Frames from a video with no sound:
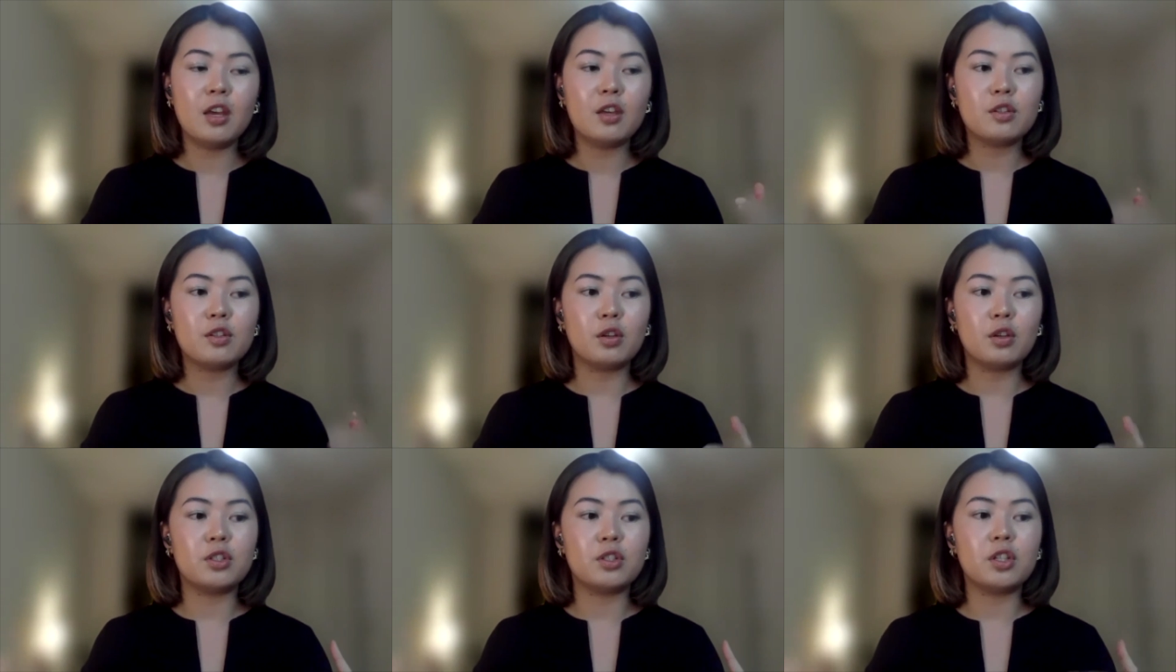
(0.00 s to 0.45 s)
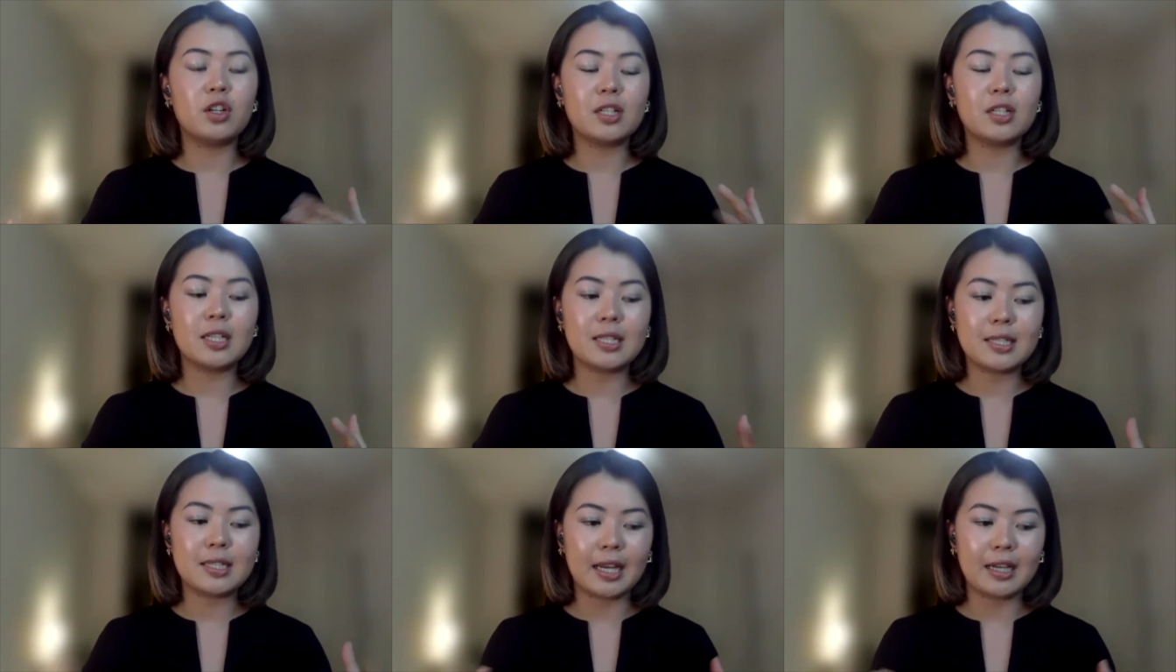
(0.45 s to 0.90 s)
So
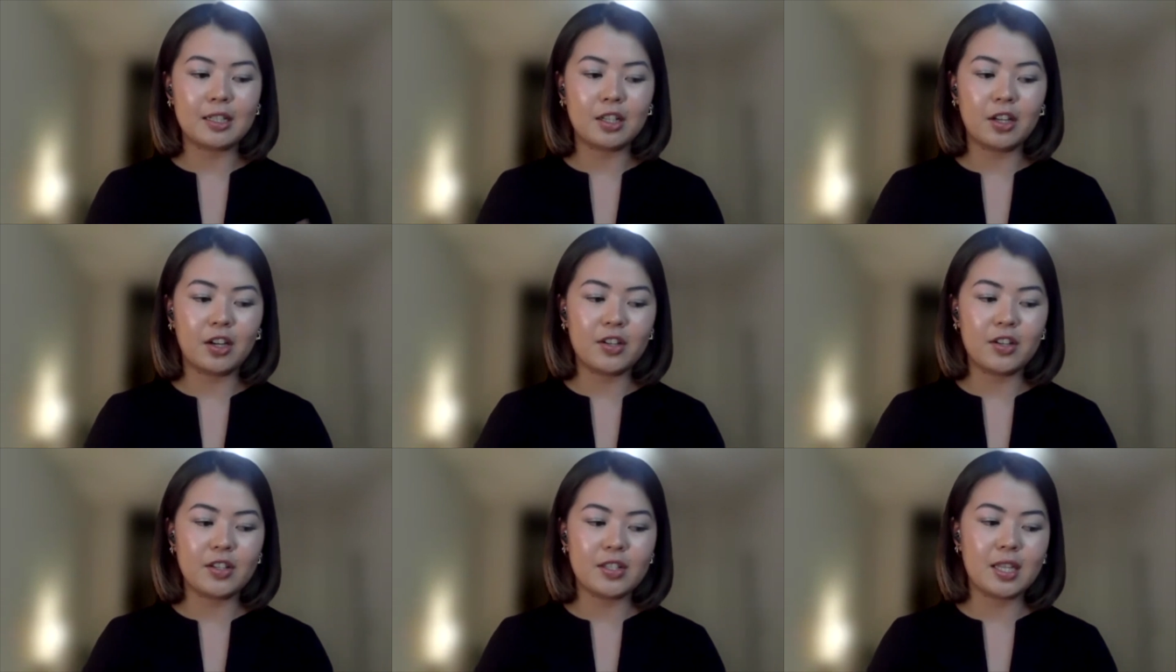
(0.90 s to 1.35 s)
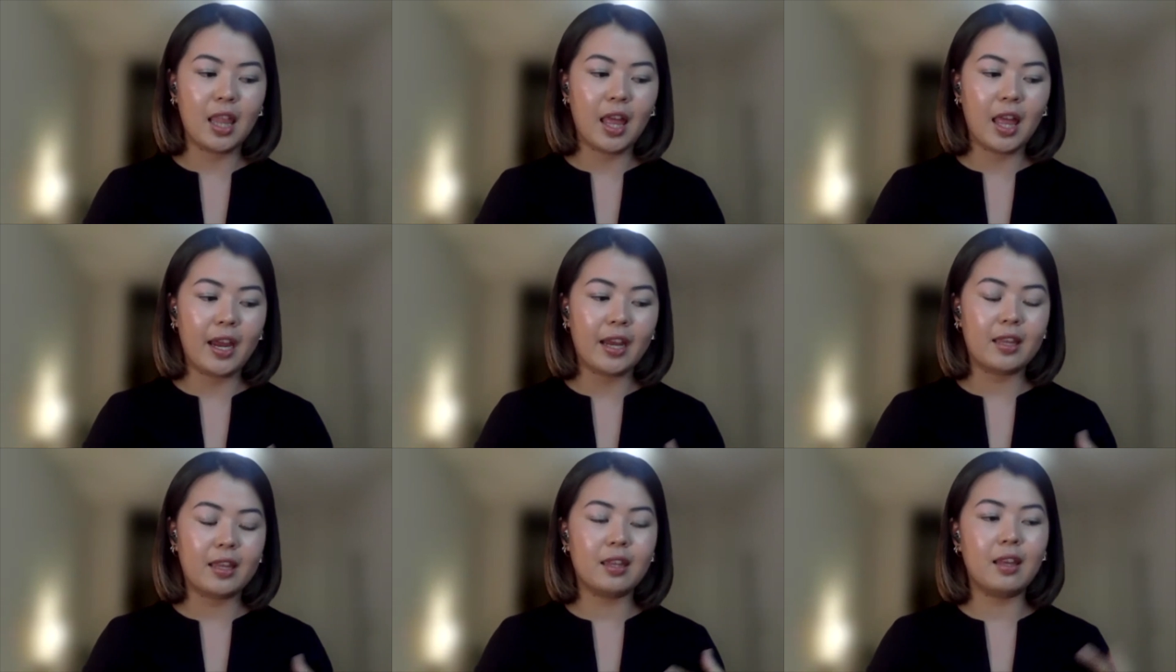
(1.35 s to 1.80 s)
certain sectors
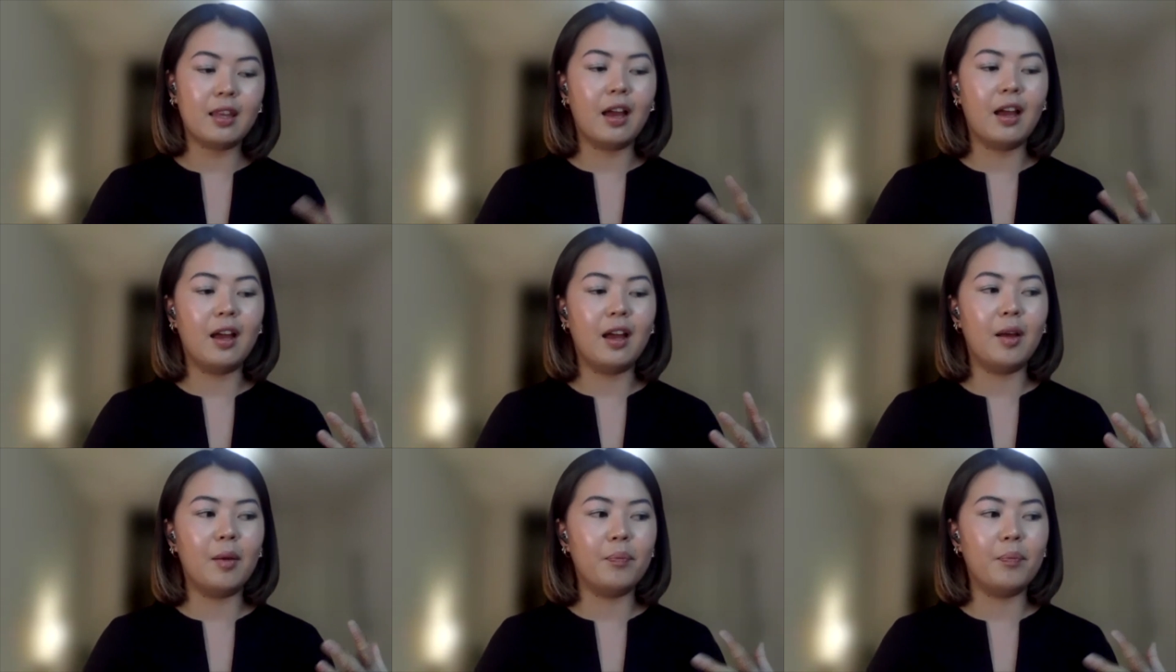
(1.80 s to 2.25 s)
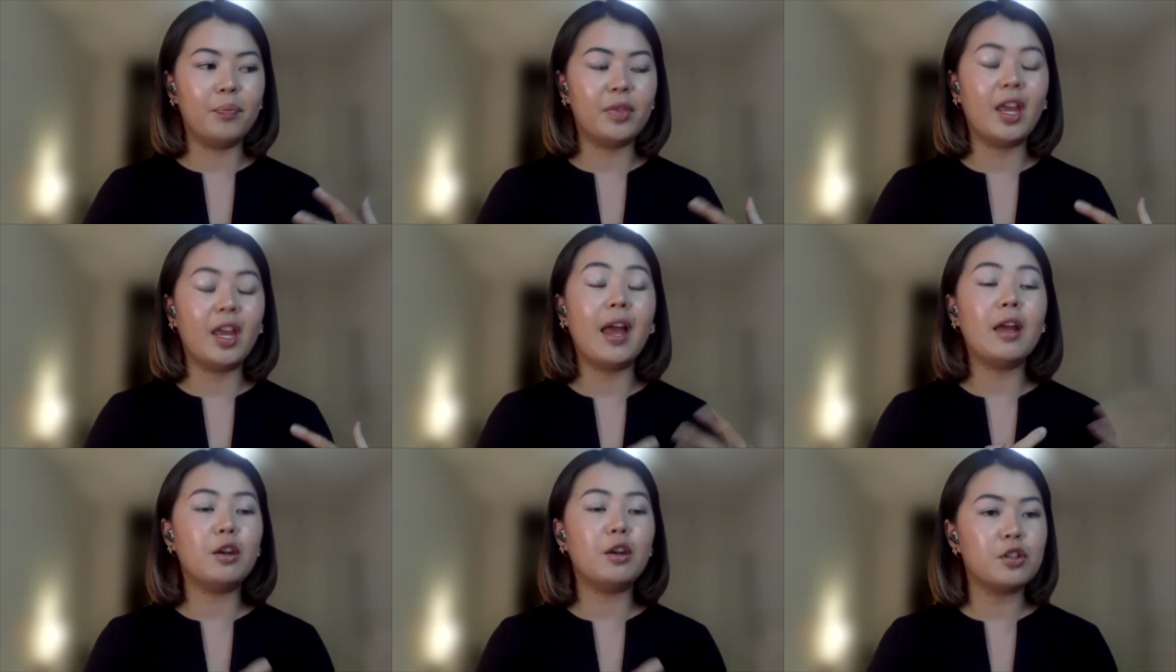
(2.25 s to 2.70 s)
like um,
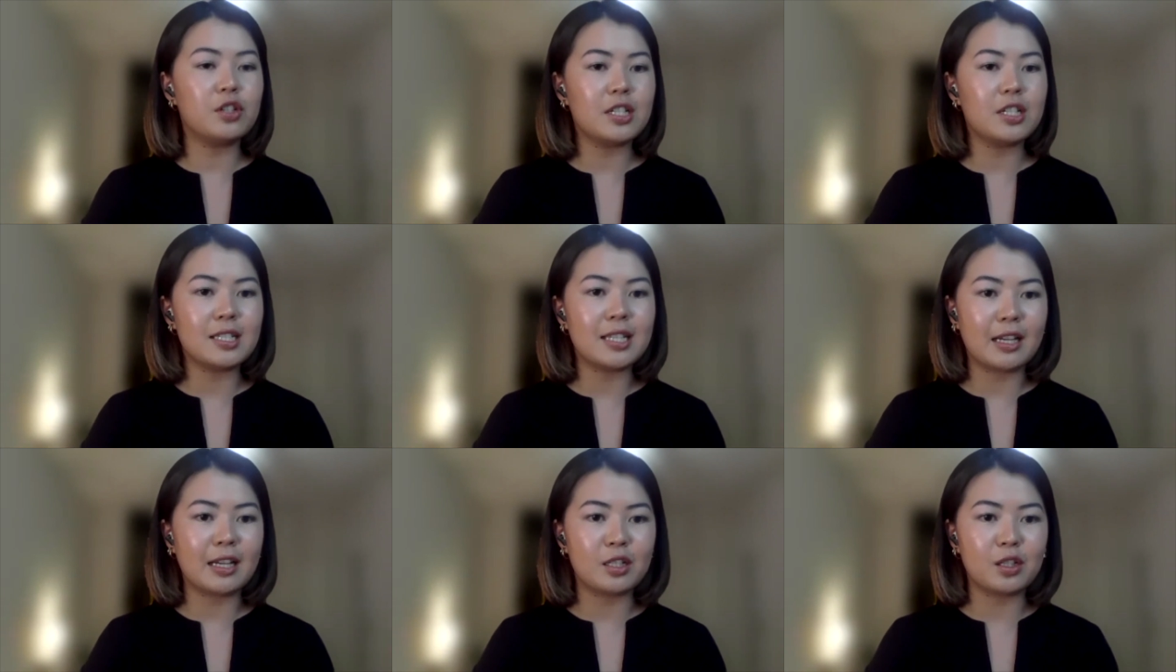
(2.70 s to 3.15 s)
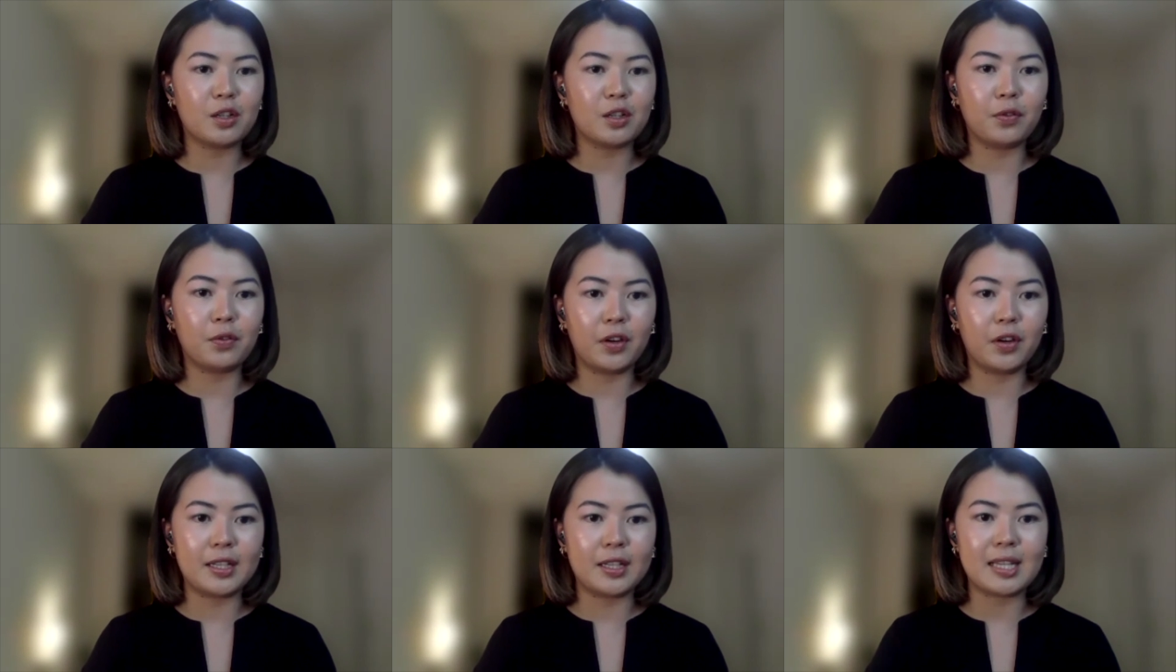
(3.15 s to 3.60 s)
the energy sector,
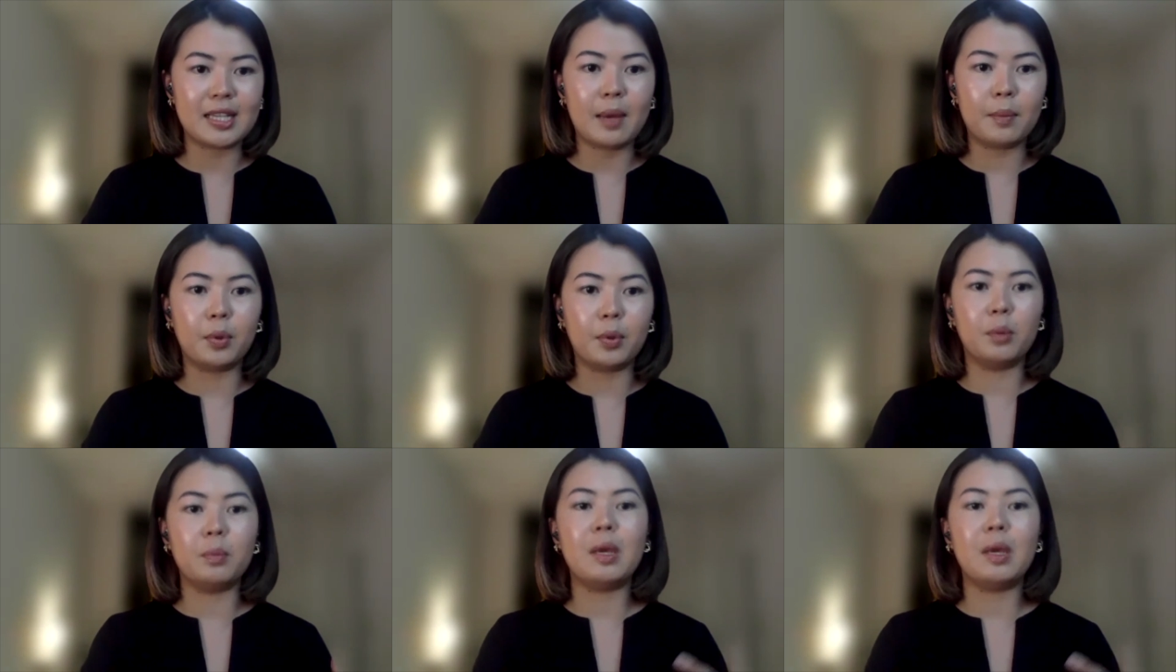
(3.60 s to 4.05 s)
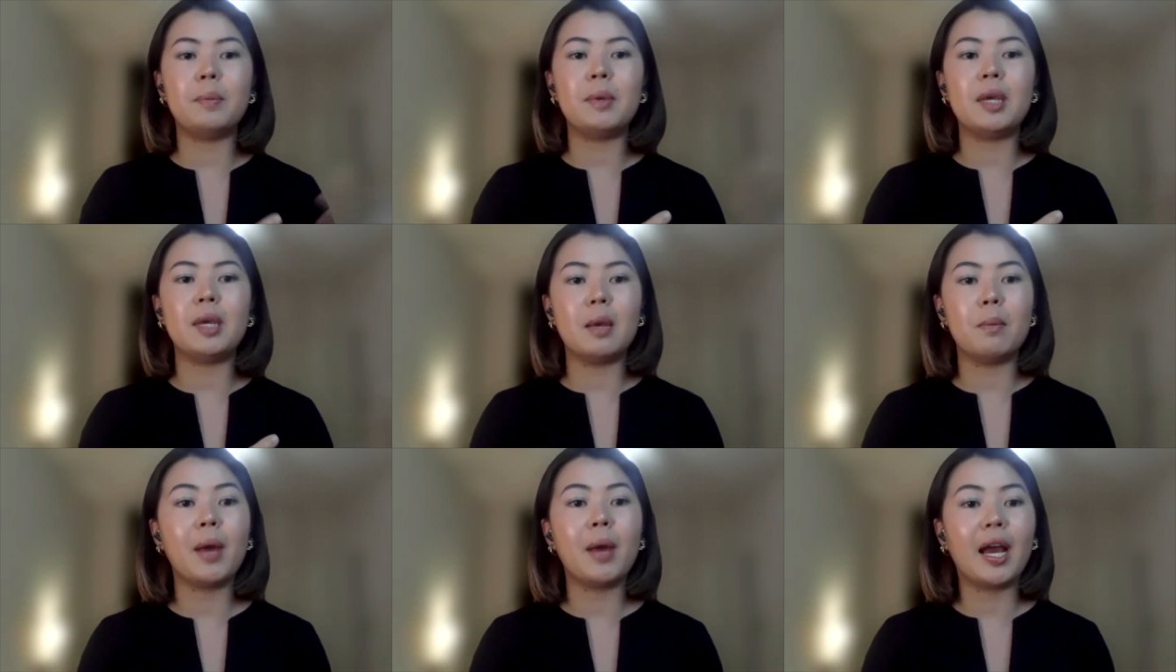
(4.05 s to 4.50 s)
for example, may
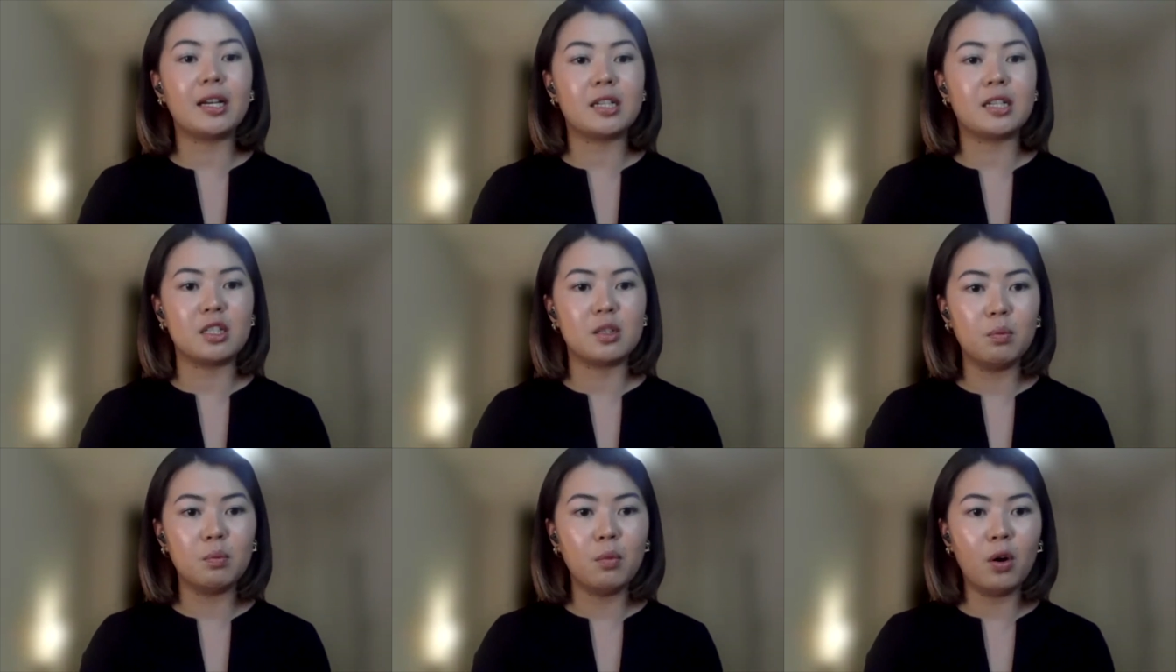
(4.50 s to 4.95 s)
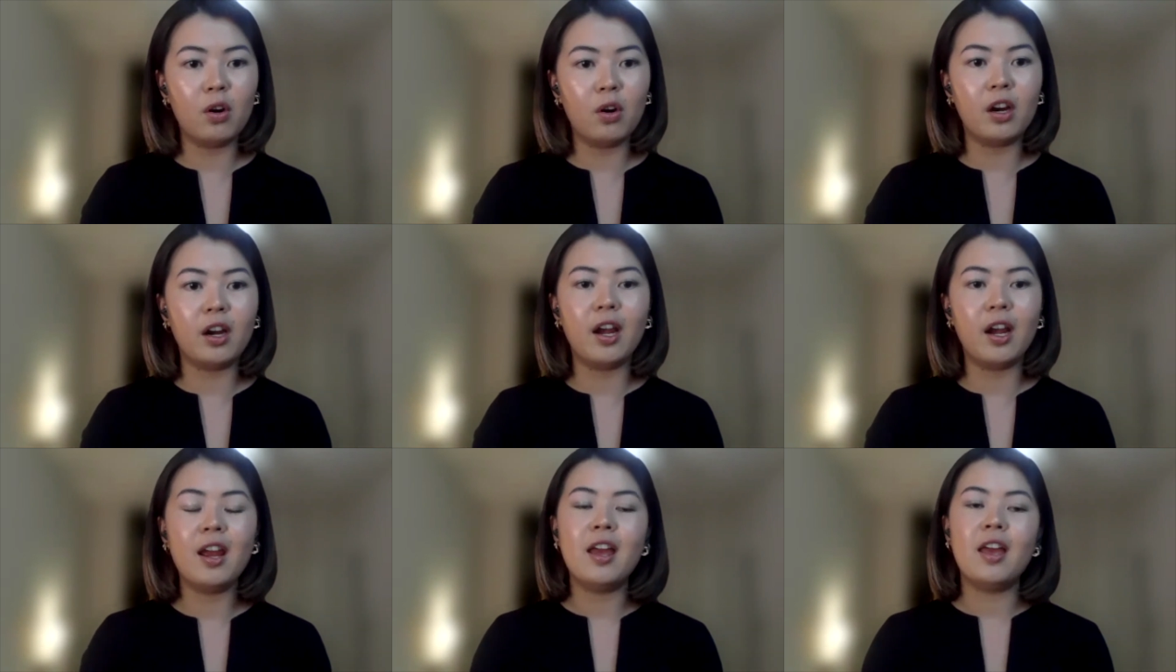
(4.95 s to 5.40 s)
be impacted
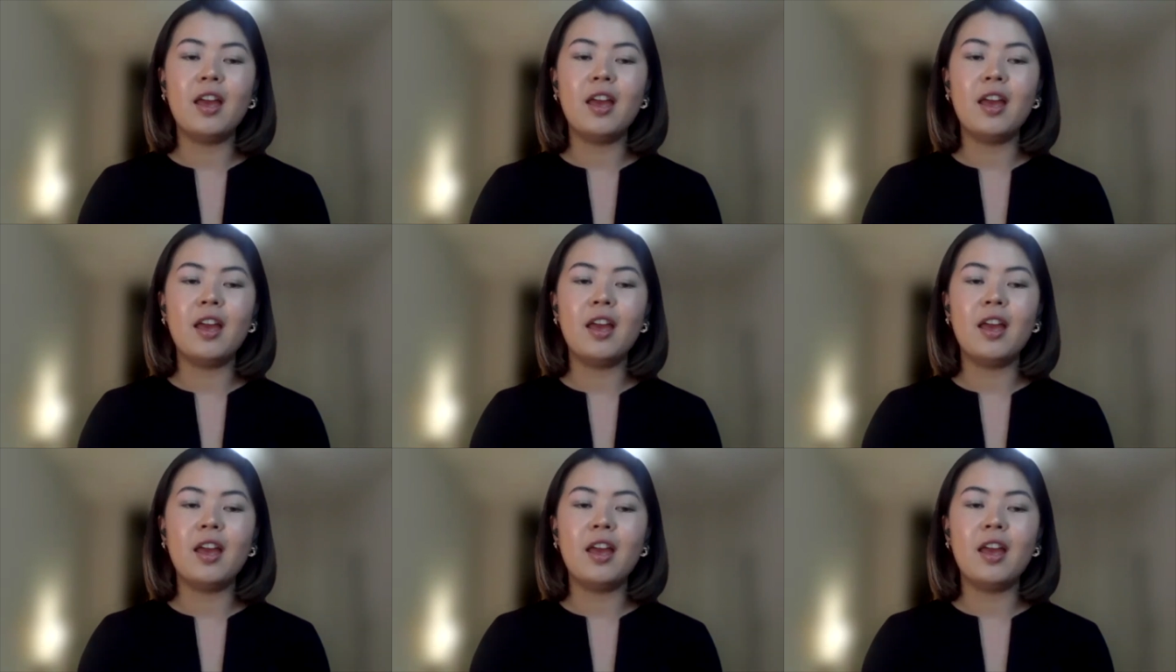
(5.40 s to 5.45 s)
more